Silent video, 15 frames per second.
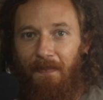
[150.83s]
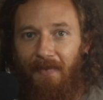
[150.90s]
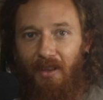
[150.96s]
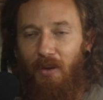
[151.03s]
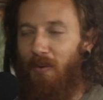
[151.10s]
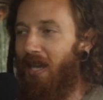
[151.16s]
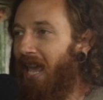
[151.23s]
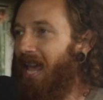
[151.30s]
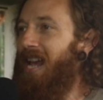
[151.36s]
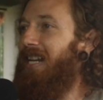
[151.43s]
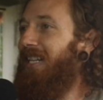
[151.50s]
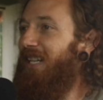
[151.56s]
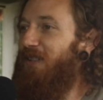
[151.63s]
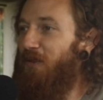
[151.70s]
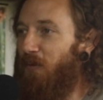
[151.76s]
you can't
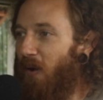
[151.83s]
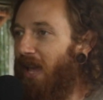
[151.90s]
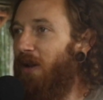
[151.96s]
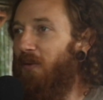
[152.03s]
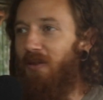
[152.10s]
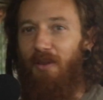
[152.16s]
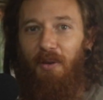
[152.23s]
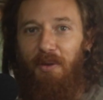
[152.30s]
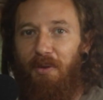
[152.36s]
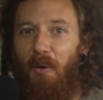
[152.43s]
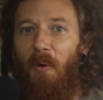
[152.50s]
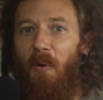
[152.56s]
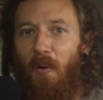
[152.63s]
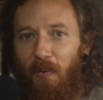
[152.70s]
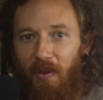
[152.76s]
get away with those
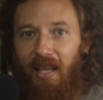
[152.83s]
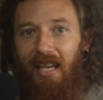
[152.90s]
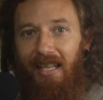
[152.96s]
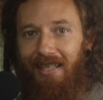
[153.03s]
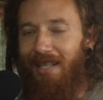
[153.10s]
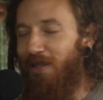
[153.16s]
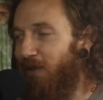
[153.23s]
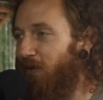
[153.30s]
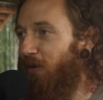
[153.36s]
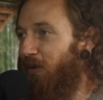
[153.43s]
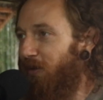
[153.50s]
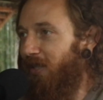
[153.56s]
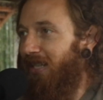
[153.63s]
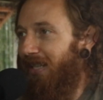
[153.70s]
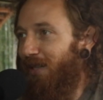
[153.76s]
old things that you
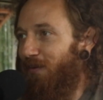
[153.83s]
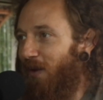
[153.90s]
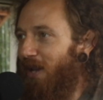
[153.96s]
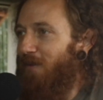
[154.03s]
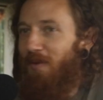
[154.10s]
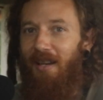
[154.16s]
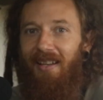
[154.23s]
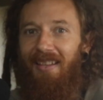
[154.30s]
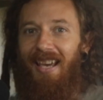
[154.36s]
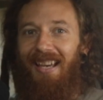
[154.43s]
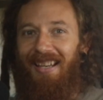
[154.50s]
used to get away with.